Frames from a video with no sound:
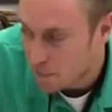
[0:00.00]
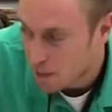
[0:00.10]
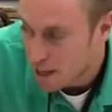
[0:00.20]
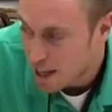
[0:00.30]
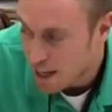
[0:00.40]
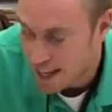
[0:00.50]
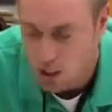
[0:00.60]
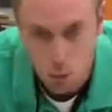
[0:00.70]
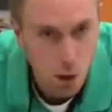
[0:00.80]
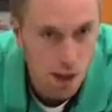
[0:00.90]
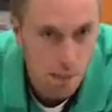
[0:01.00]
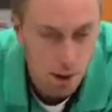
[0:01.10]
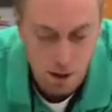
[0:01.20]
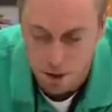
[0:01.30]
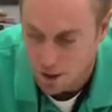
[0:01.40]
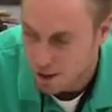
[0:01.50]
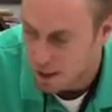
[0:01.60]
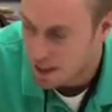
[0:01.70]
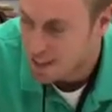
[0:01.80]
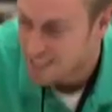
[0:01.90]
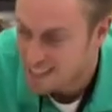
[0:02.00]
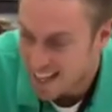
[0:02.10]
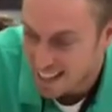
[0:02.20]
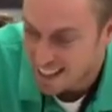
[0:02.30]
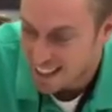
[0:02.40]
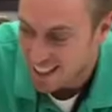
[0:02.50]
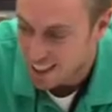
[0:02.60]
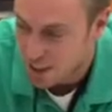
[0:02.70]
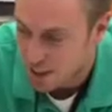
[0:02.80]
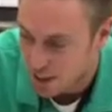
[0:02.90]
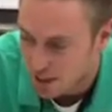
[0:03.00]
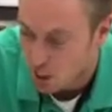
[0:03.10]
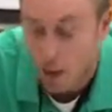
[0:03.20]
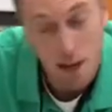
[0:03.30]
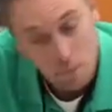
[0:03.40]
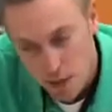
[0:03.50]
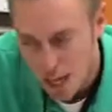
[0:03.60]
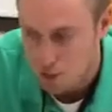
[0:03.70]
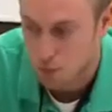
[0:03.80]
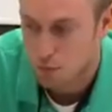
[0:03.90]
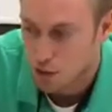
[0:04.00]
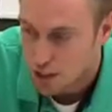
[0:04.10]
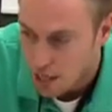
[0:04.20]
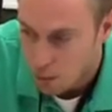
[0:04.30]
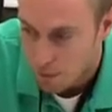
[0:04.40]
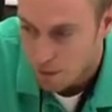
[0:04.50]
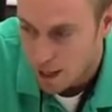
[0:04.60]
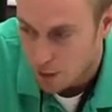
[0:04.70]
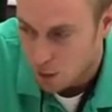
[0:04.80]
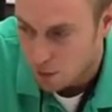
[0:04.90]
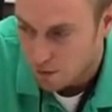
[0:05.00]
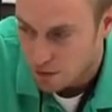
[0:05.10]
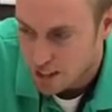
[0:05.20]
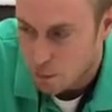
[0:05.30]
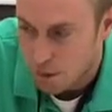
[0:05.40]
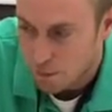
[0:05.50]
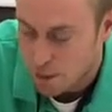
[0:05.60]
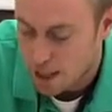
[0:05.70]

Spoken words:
up, and you will get burned. Secondly, so stay away from that glue, stay away from the